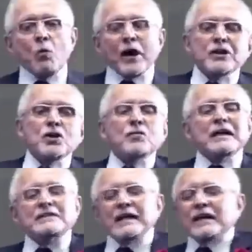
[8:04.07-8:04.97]
What are you
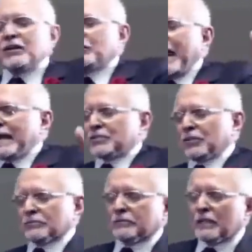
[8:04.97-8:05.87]
going to tell your
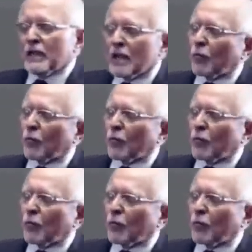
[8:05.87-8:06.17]
grandchildren?